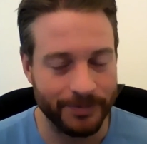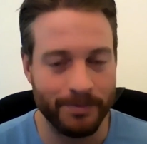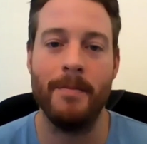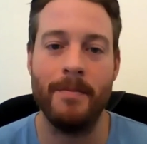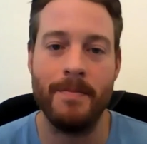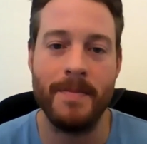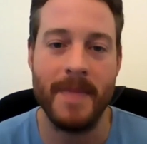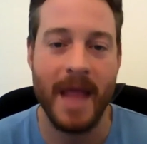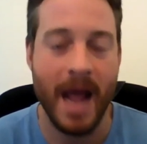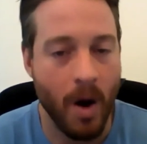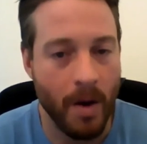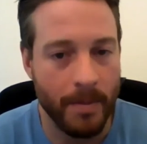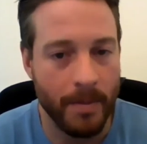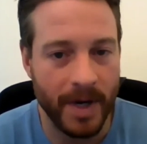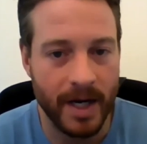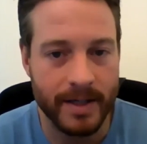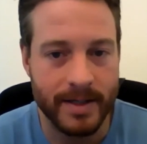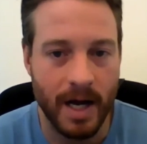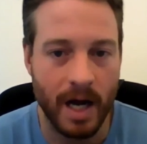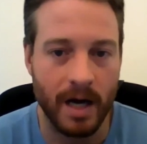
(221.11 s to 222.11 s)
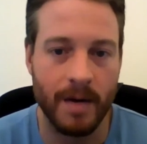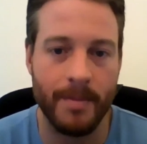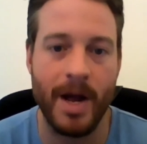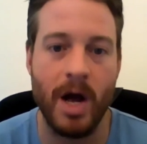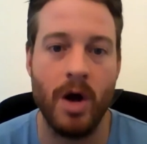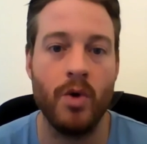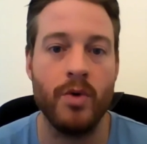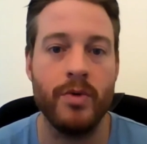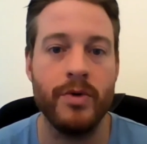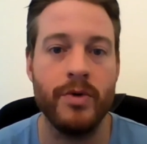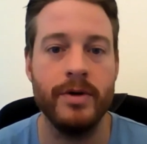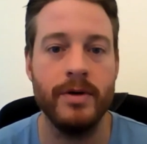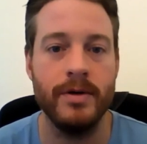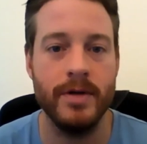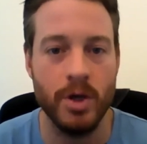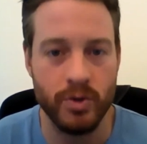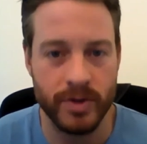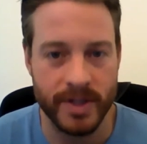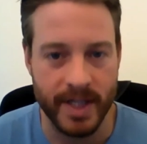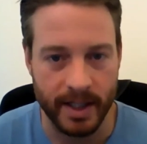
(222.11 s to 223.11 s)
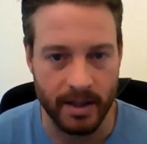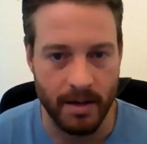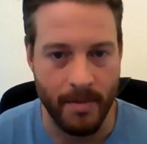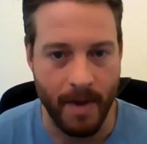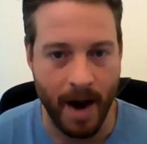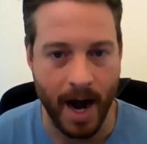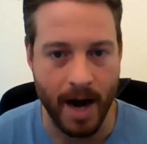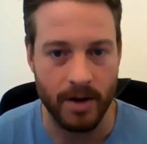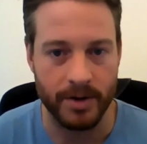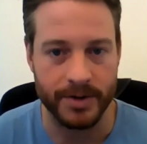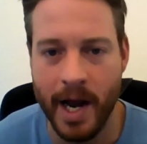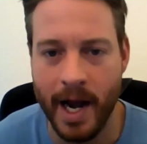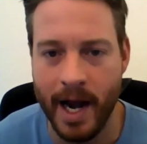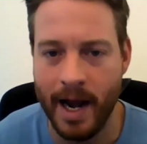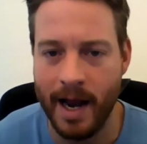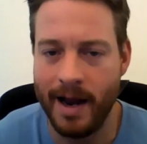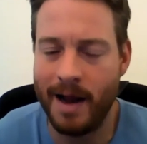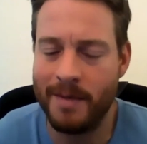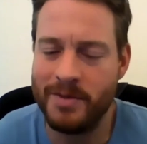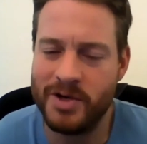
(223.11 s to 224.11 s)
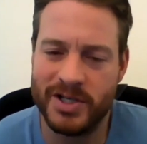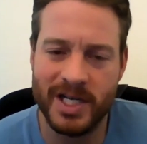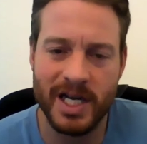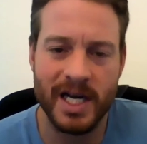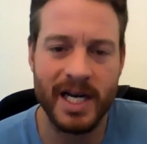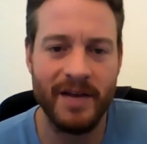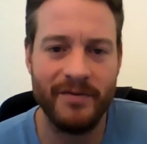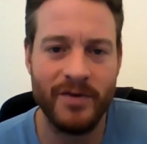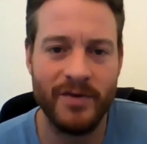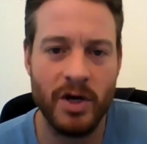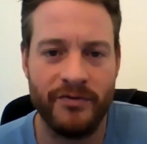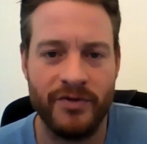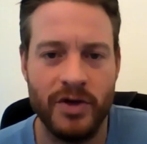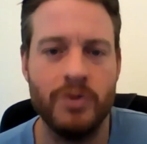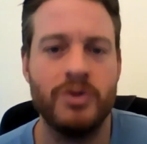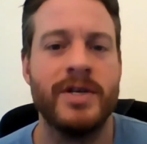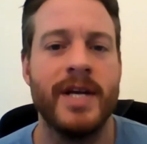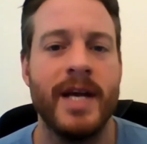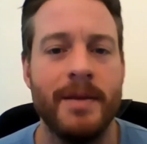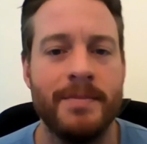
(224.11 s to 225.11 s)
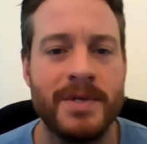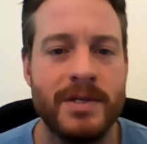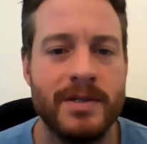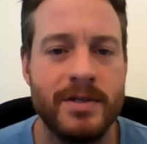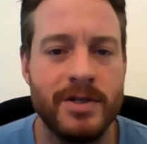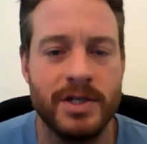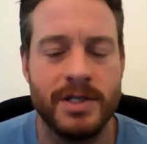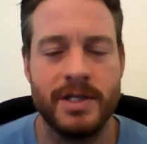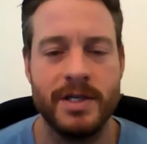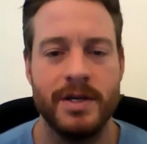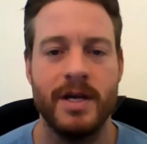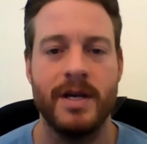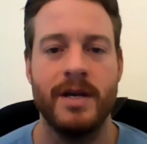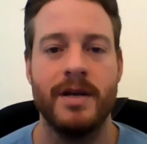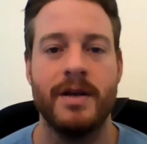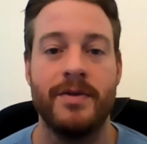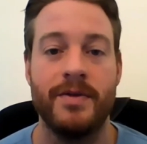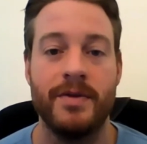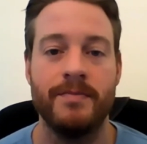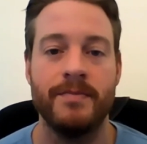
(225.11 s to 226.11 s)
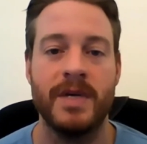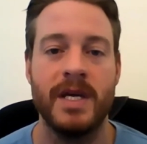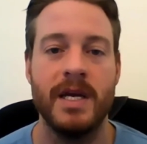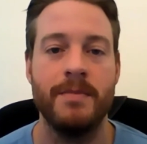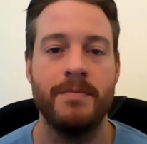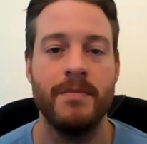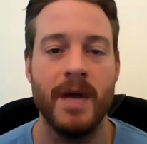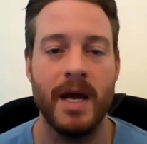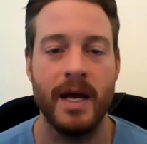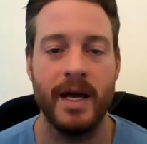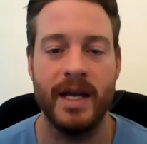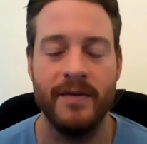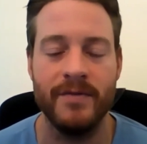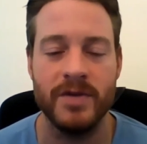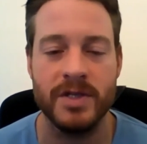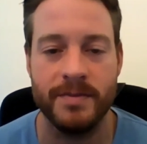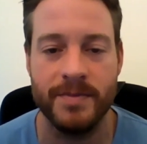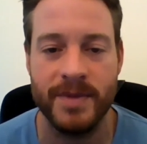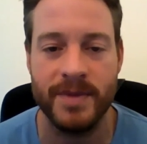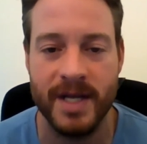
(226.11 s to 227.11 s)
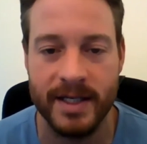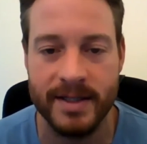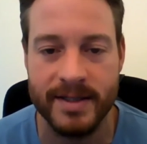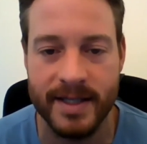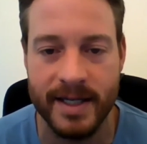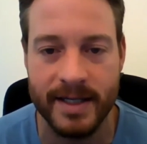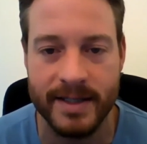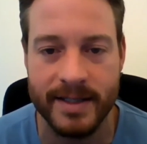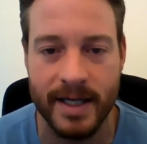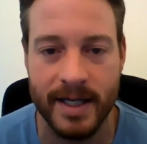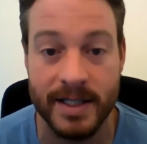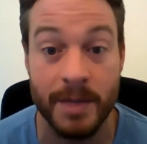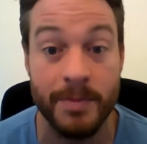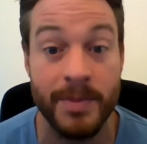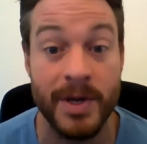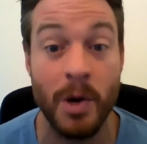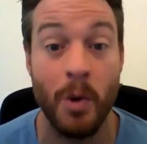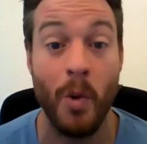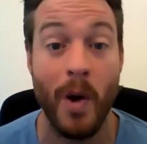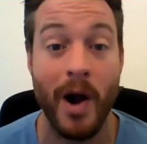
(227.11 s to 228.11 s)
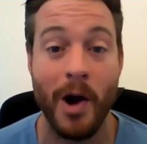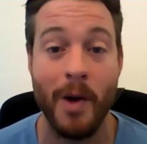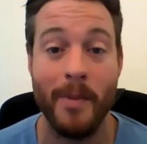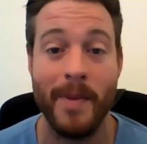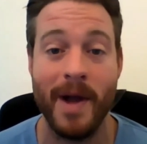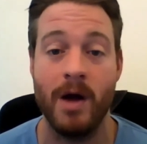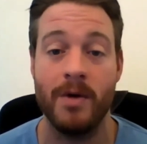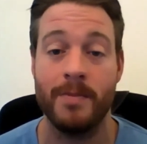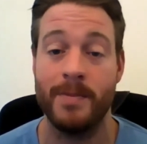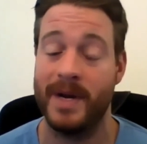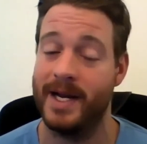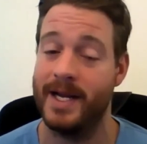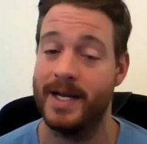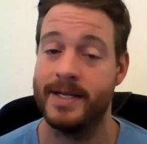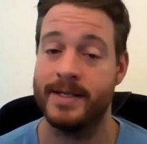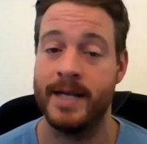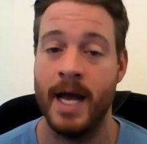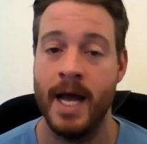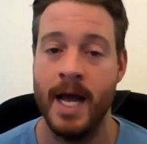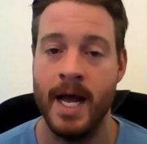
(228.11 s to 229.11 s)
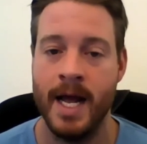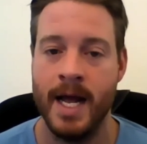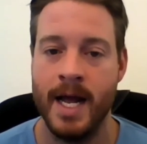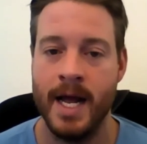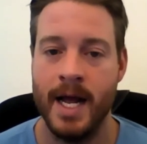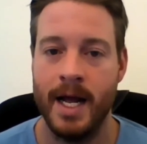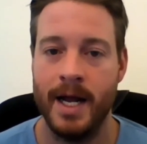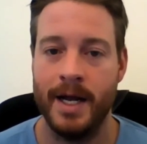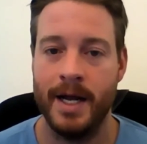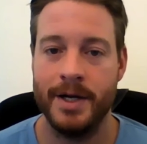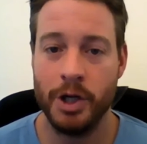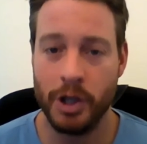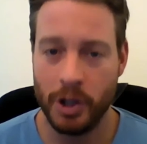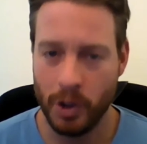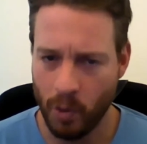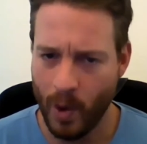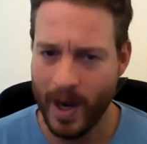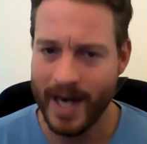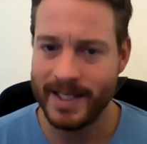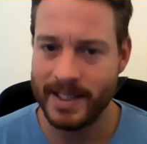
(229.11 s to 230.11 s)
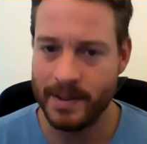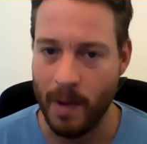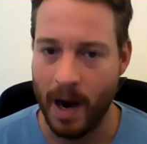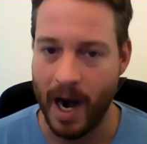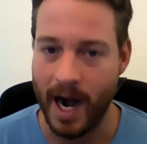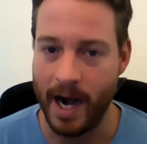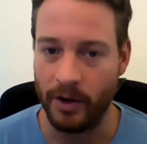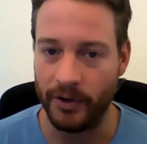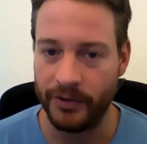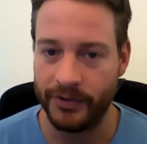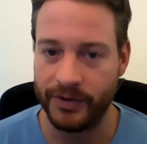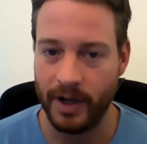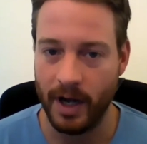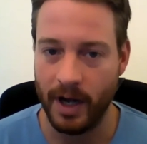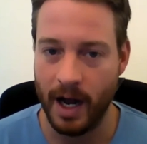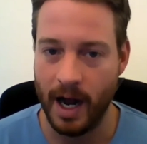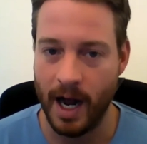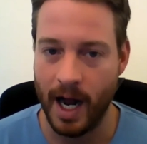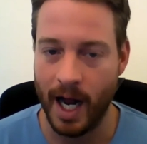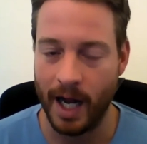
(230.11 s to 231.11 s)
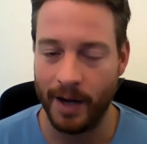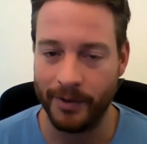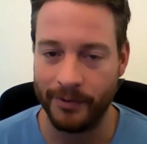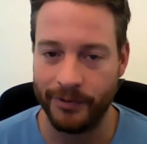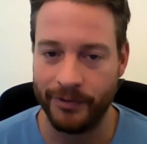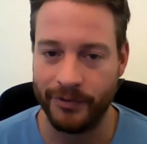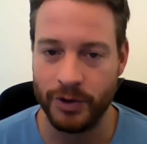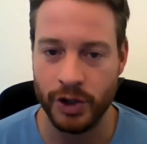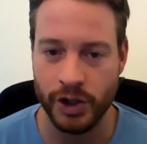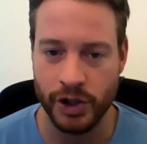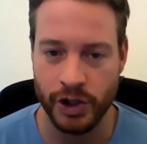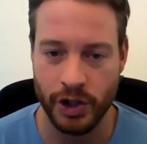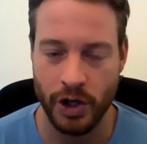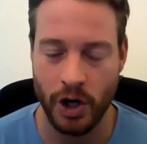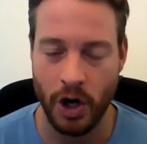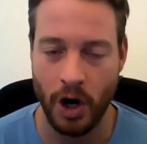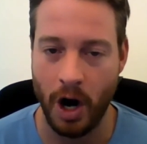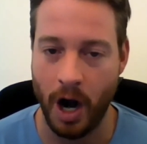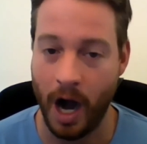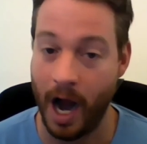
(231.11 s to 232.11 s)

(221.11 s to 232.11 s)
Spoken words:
Now I'm going to talk about using the miles. I'm just going to give you a few tips just to give you some things that to be aware about, because you could waste miles for sure.